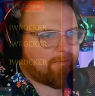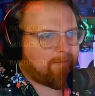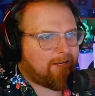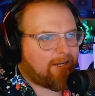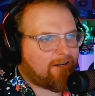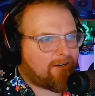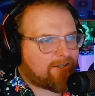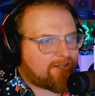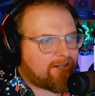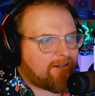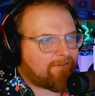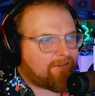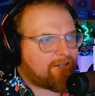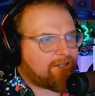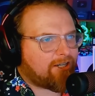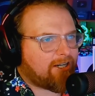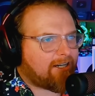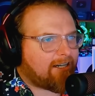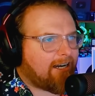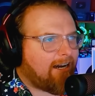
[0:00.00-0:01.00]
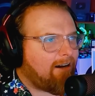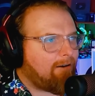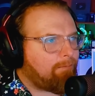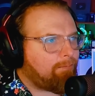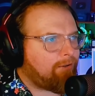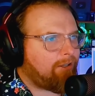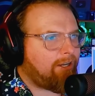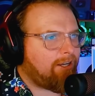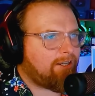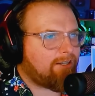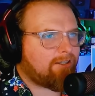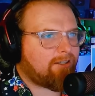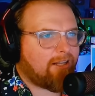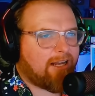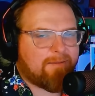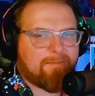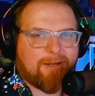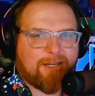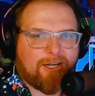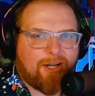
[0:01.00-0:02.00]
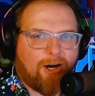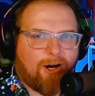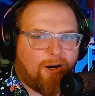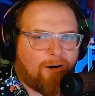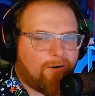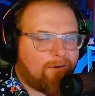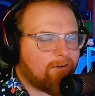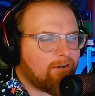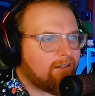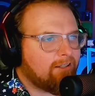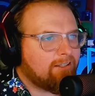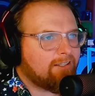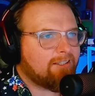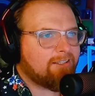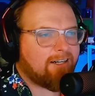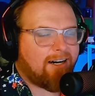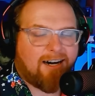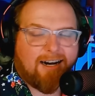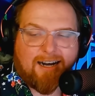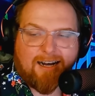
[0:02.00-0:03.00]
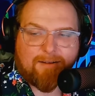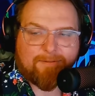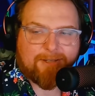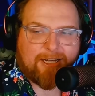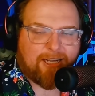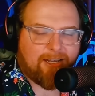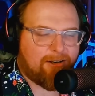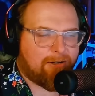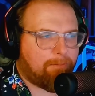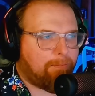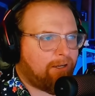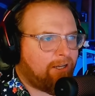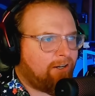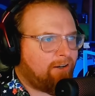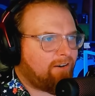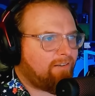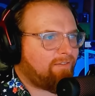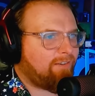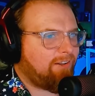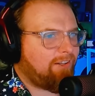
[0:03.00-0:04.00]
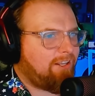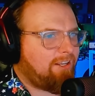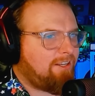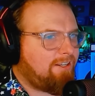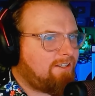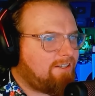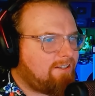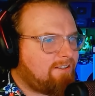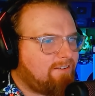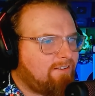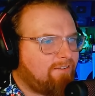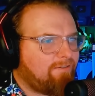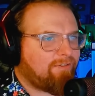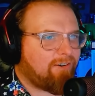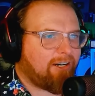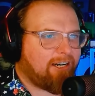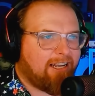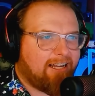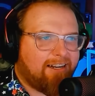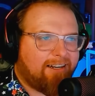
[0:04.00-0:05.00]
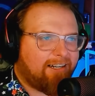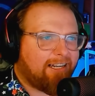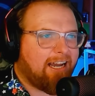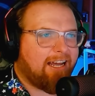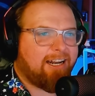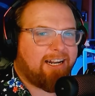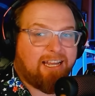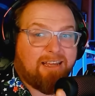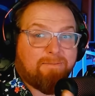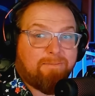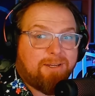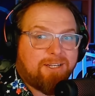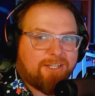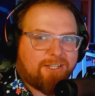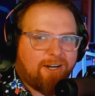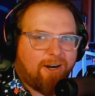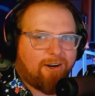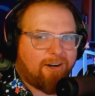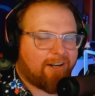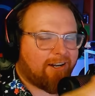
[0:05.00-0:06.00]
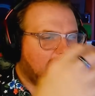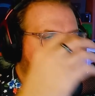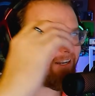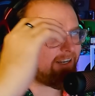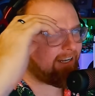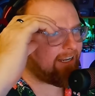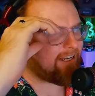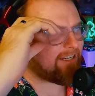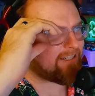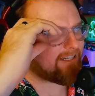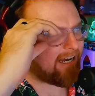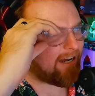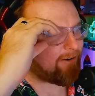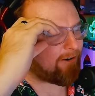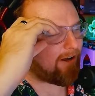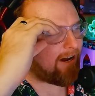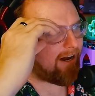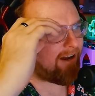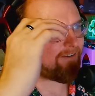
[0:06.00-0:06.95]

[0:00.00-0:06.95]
me or stuff to check out, please let me know. Thank you to Peter for these, for getting, kind of getting me started on these. I don't know how